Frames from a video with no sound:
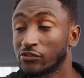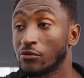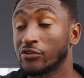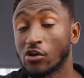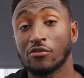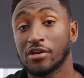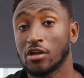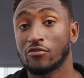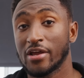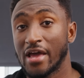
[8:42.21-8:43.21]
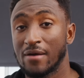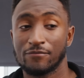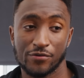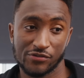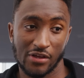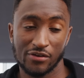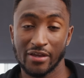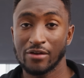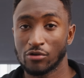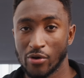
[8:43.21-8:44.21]
So it's already a great app for
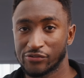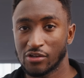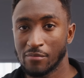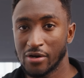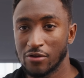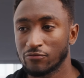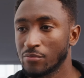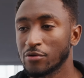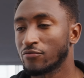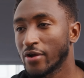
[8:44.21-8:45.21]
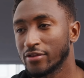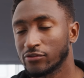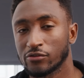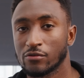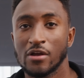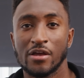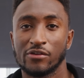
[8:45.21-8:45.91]
sending and requesting money from your friends, or